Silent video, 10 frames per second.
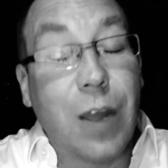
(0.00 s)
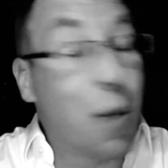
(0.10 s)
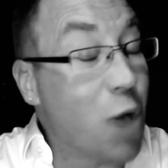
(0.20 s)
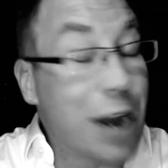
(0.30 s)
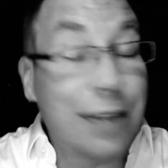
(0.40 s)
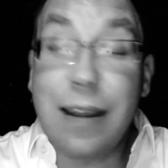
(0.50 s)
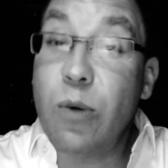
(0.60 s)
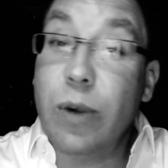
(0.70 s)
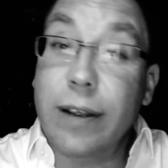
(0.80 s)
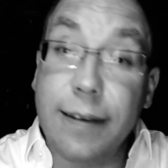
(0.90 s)
And I'm right
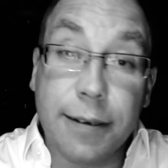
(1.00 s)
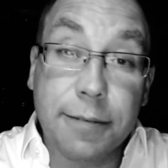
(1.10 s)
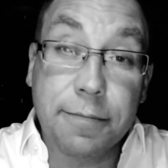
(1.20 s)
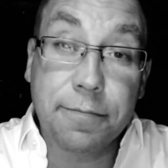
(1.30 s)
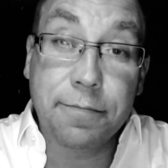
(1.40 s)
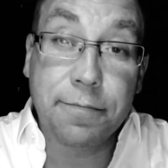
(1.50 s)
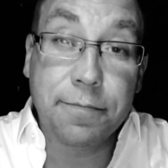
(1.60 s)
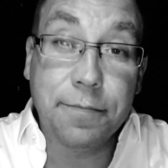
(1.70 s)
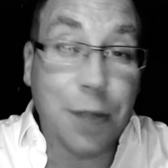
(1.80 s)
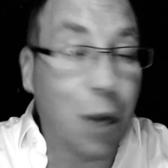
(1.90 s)
there with you.
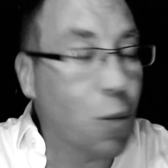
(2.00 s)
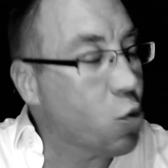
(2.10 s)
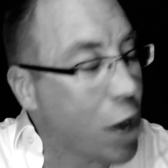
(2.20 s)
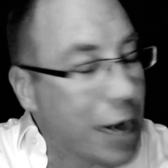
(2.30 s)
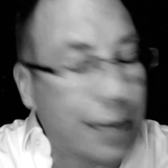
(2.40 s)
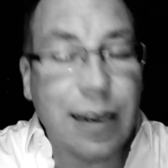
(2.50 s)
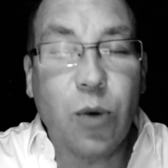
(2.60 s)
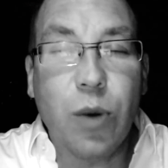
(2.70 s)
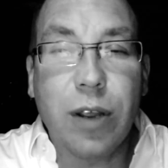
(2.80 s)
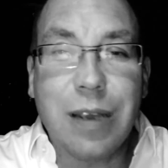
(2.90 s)
I'm right
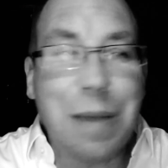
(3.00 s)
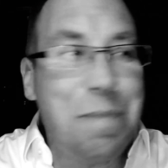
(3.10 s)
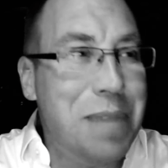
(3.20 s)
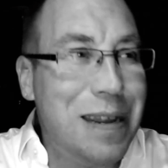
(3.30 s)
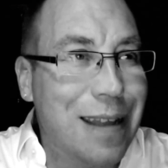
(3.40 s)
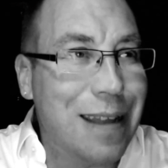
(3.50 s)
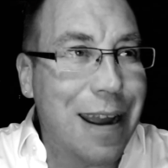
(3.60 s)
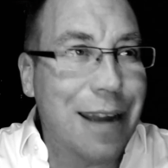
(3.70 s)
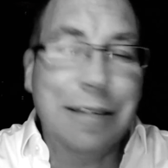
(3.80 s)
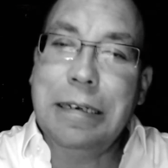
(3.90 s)
there with you, been
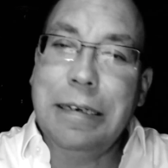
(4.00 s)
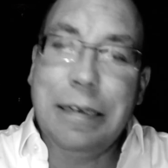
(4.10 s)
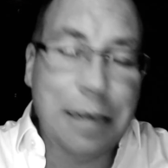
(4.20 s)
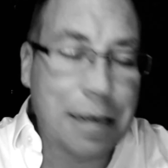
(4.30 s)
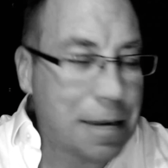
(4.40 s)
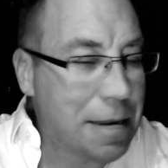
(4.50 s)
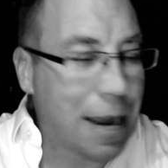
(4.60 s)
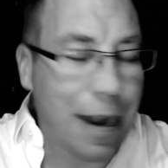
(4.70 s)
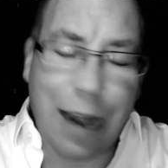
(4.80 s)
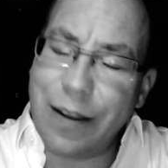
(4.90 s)
there.
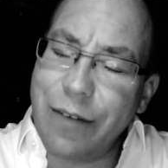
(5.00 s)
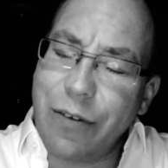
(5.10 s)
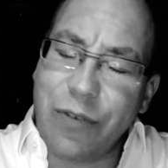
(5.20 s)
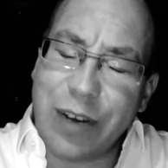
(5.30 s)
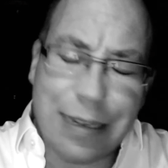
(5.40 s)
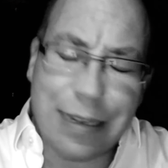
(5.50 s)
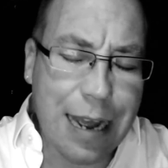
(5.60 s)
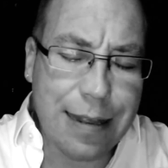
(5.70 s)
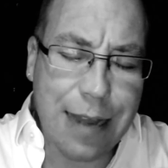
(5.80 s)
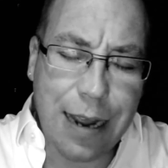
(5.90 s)
And I'll never forget
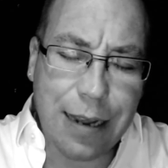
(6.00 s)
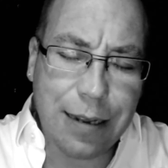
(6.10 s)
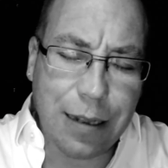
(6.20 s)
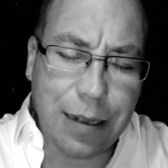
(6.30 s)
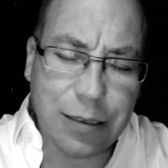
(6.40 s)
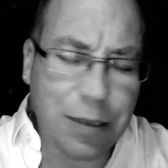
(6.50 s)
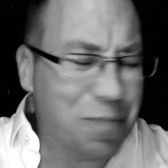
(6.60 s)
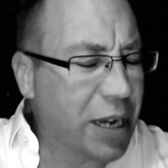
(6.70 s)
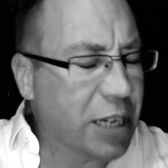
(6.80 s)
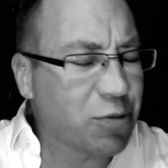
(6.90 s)
that day. It's the
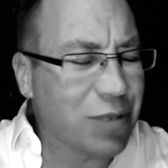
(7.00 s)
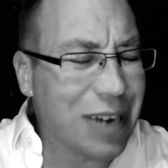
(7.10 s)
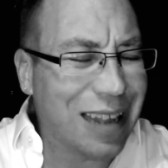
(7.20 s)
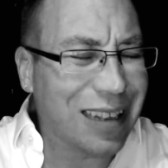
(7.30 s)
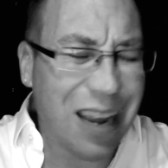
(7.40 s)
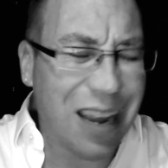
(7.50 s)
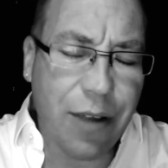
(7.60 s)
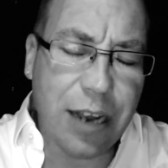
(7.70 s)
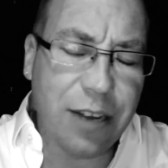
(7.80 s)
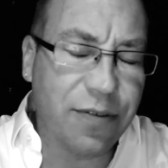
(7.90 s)
biggest reality I
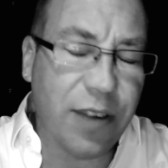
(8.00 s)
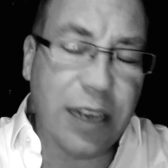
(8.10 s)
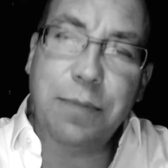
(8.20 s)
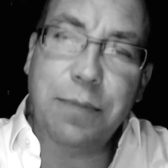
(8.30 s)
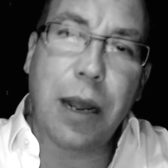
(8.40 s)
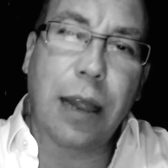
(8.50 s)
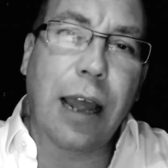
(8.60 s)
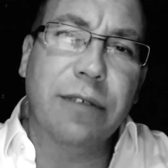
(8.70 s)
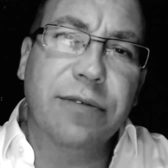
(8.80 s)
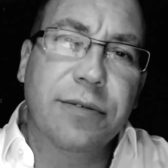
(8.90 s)
ever had to face in my
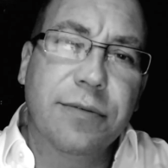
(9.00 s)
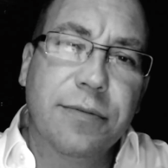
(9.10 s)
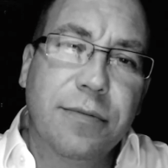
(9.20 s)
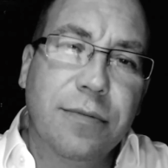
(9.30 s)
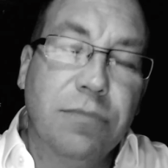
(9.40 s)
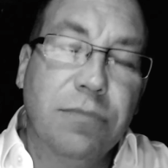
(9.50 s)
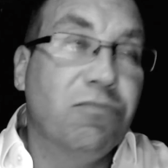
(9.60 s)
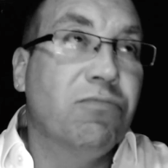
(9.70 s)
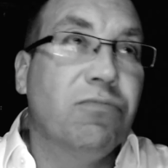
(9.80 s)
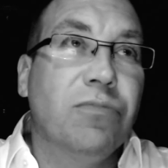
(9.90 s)
life.
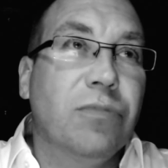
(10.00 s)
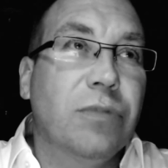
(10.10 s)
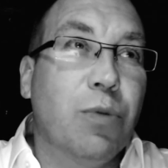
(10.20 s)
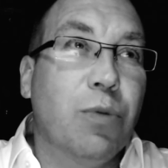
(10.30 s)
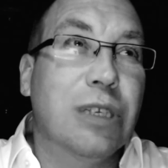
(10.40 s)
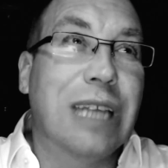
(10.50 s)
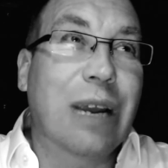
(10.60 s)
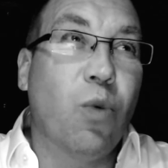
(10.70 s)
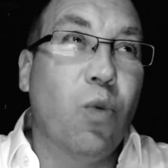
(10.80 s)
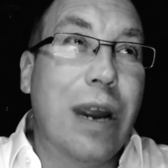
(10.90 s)
It was
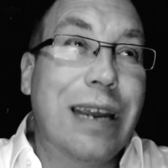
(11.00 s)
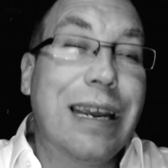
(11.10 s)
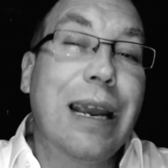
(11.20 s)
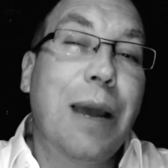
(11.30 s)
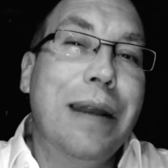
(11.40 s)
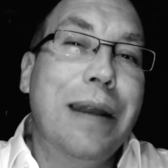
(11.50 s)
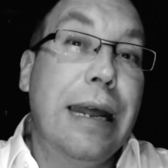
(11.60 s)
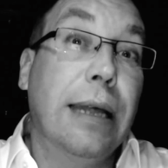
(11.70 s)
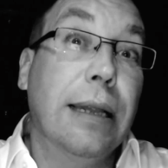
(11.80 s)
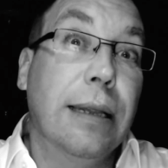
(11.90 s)
like waking up
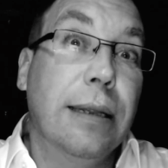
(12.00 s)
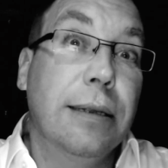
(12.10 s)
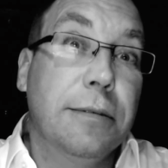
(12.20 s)
in hell.